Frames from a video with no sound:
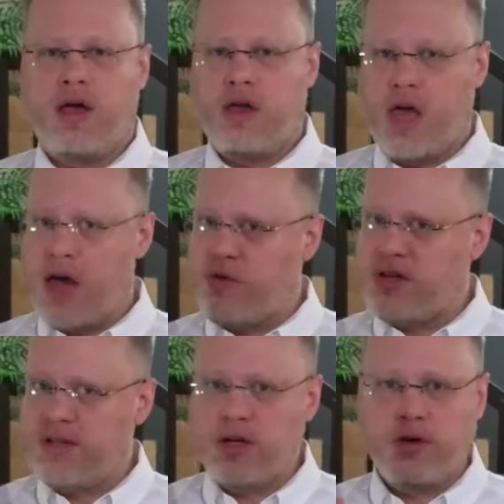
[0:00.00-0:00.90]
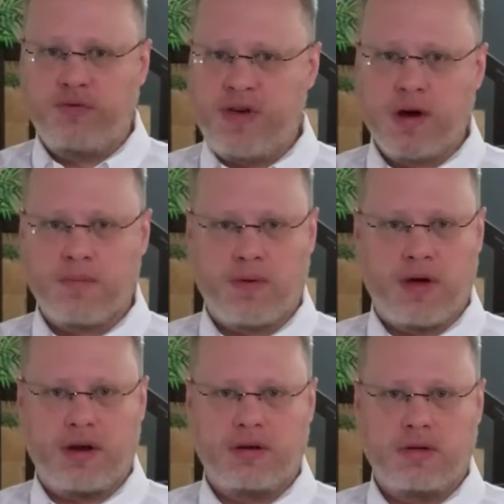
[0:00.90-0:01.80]
Every single
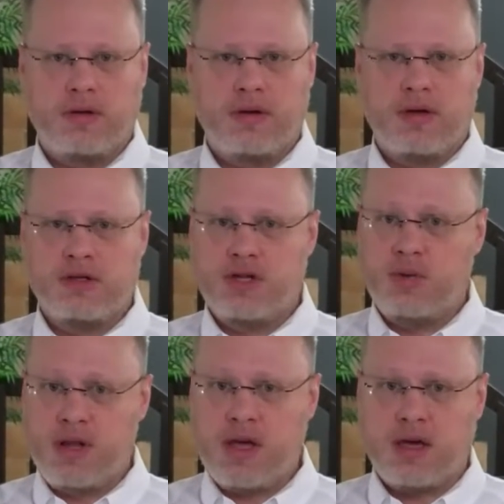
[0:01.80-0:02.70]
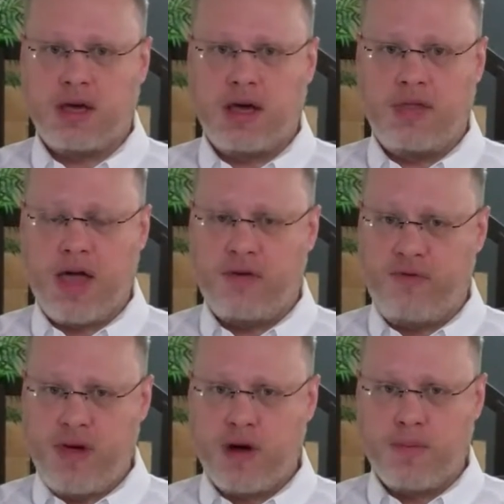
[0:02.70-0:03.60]
fingerprint is unique, and that
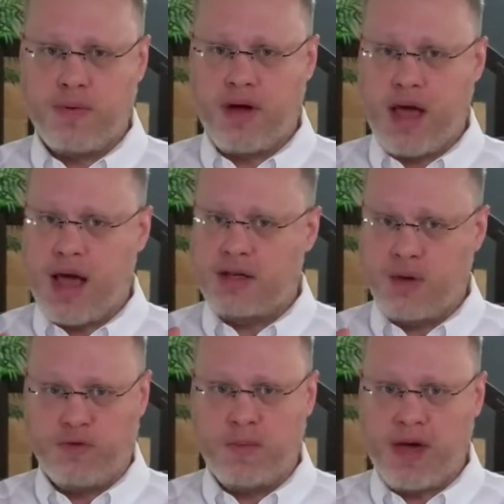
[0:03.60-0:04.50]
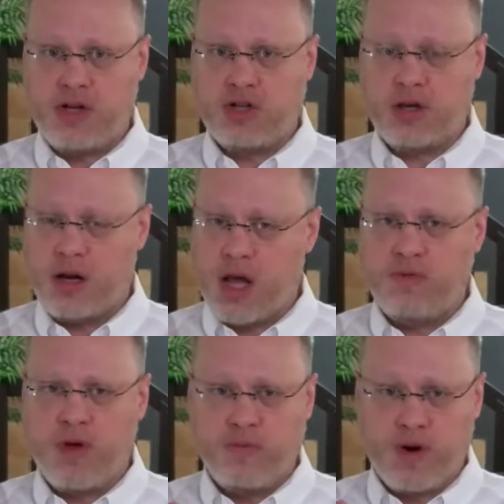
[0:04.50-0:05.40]
fingerprint has information,
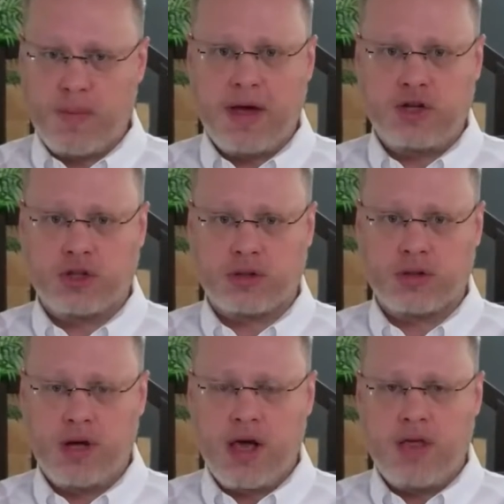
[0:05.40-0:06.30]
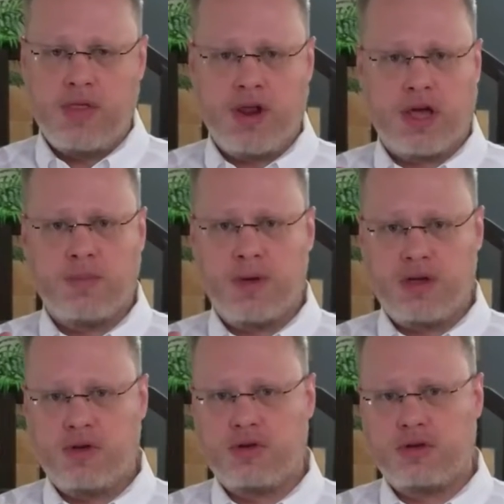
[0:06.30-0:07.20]
enough information, that it can be
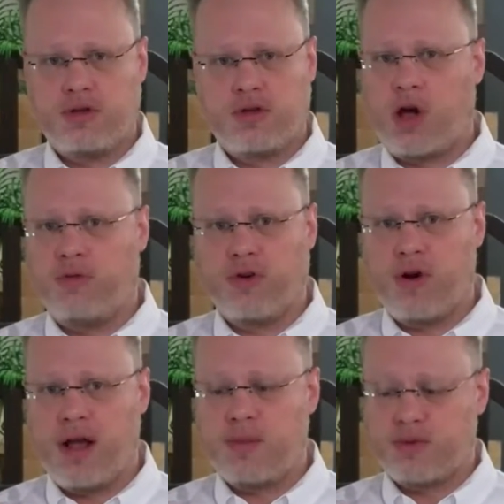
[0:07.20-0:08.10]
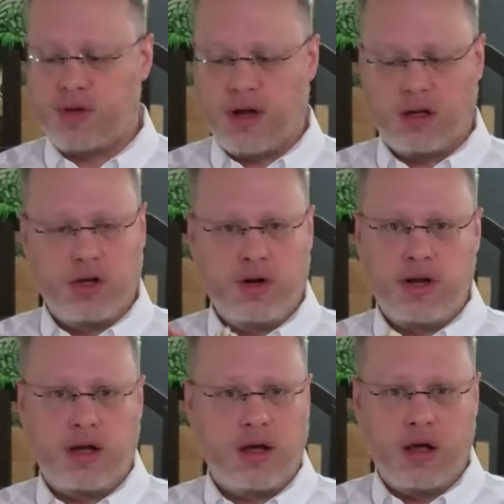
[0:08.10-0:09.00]
used to solve crimes,
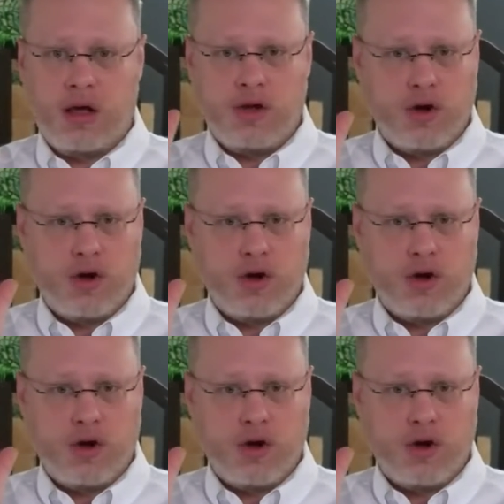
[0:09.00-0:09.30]
including your